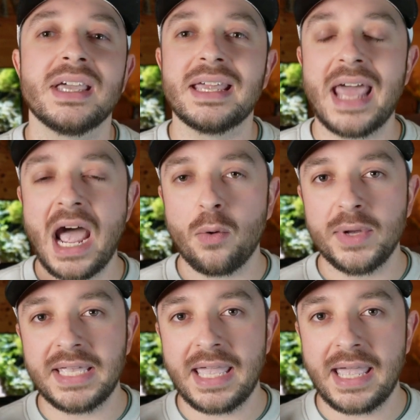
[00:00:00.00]
and how
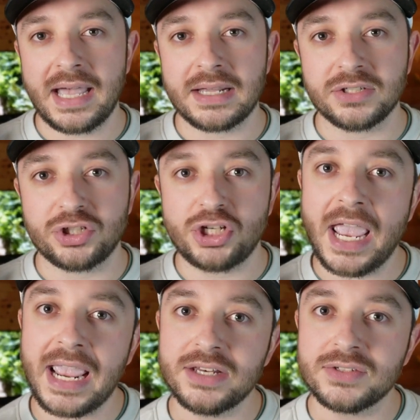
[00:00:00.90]
we can
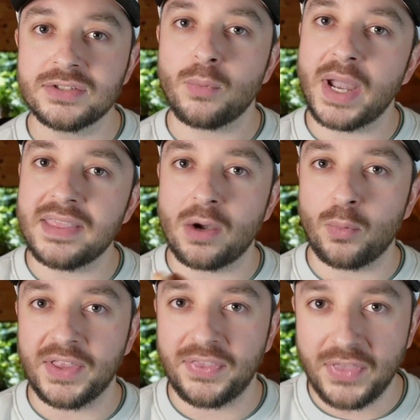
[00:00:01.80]
change the way that
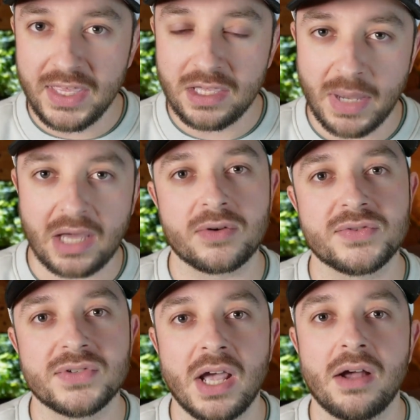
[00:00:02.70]
we think about
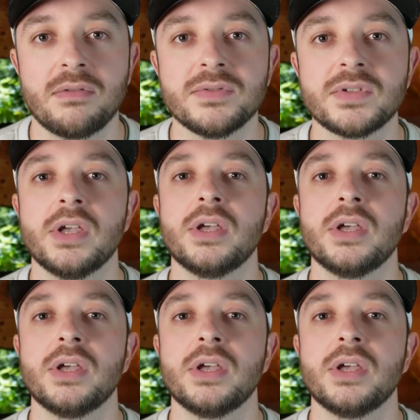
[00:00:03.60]
ourselves